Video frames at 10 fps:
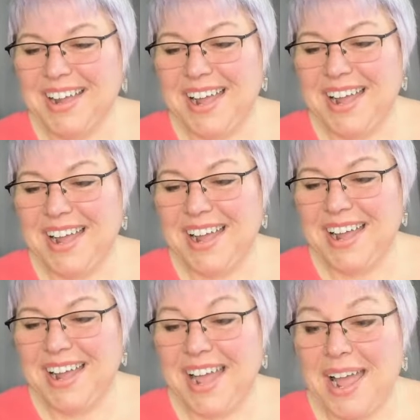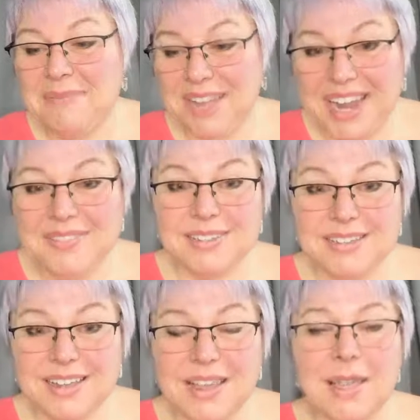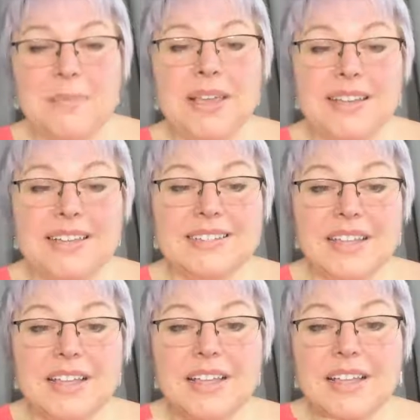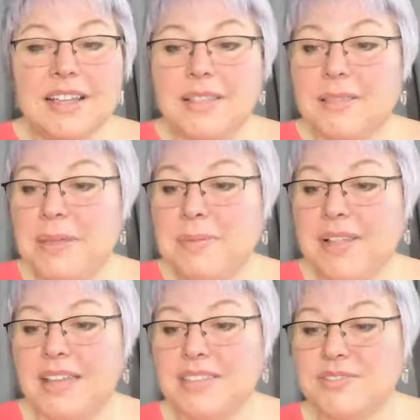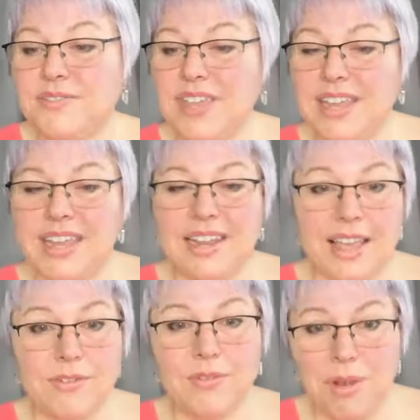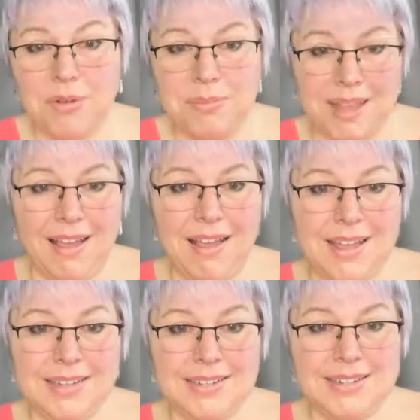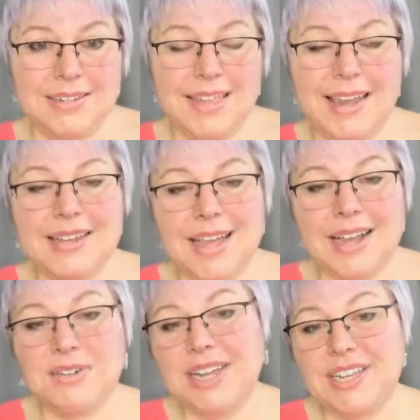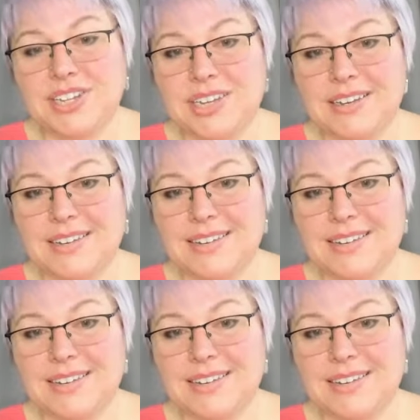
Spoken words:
I'm kind of amused because the people on this feed have grown beyond that indoctrination.